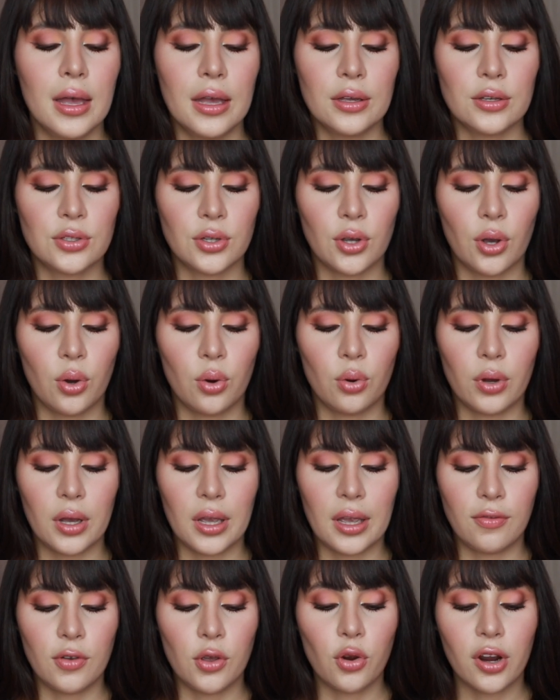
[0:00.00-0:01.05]
So
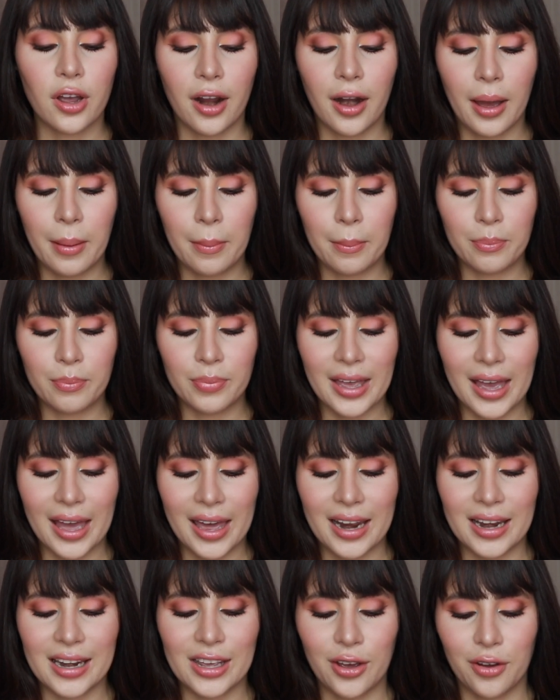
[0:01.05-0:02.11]
if you're gonna get
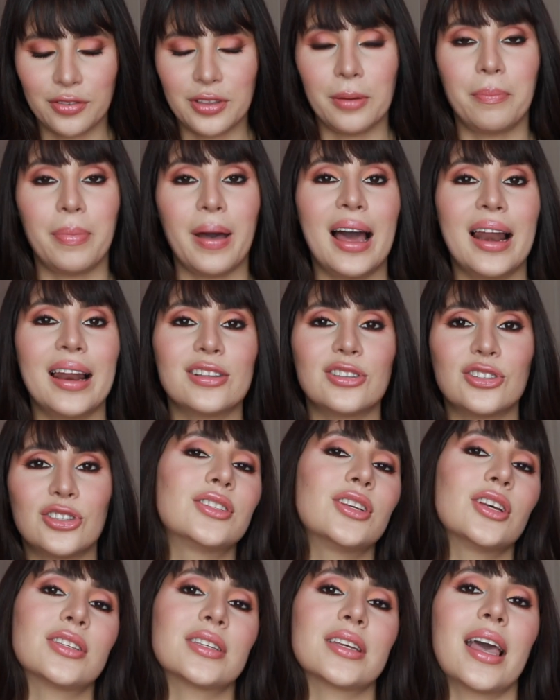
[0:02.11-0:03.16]
any of the palettes,
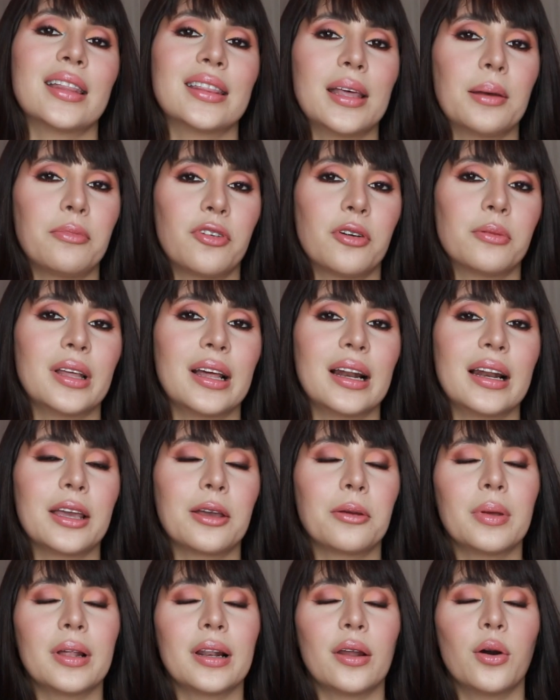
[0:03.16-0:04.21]
just get them from the
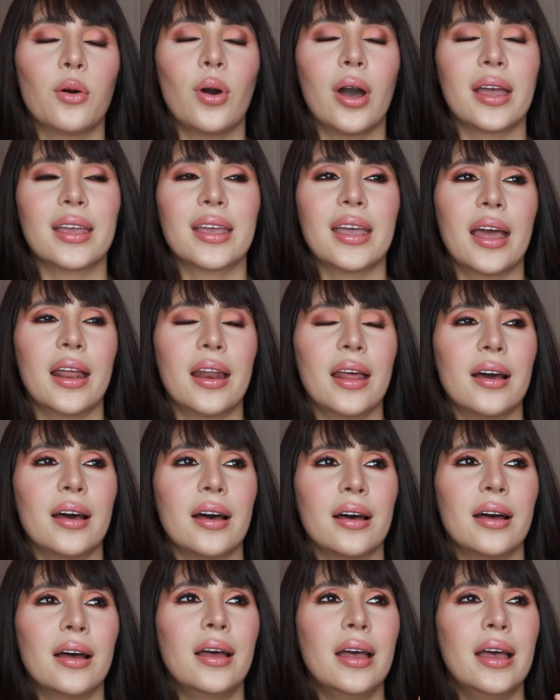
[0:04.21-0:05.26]
link below. I get
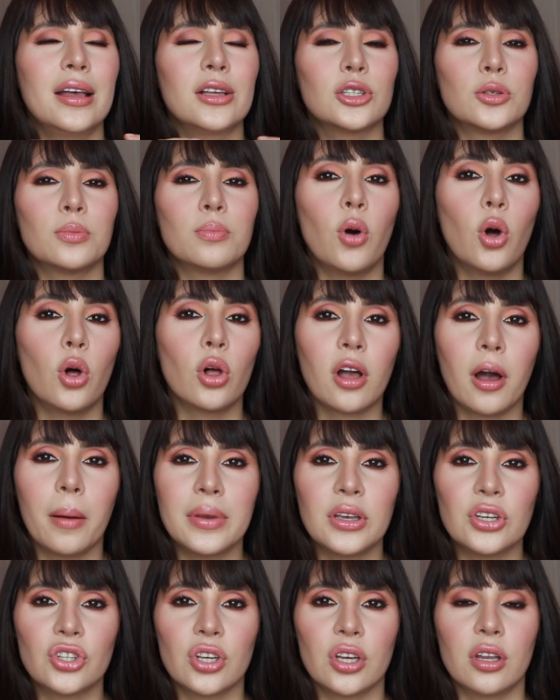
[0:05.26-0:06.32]
a small
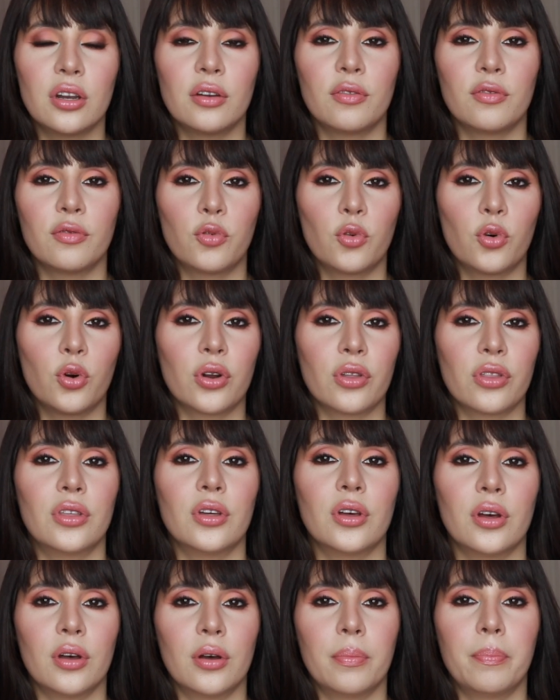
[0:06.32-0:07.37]
commission for
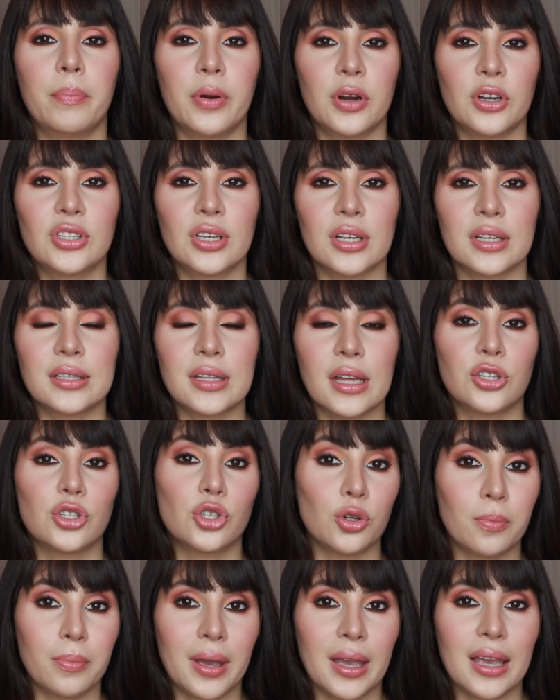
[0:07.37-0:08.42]
the purchase that
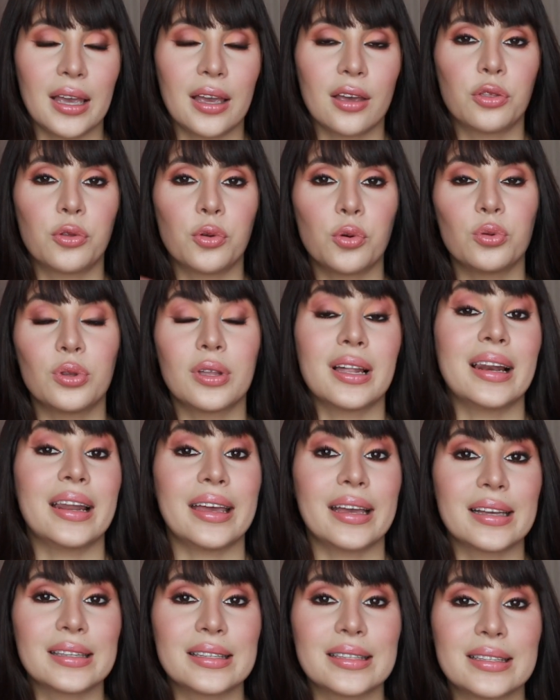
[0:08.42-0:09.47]
you make through the
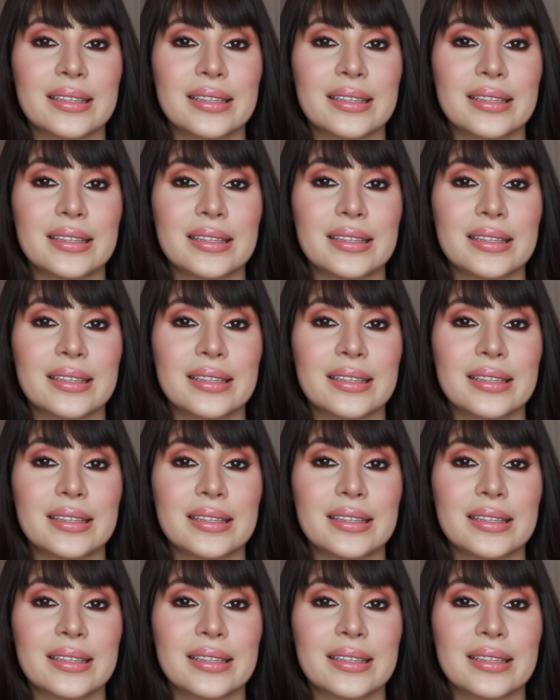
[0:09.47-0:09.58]
links.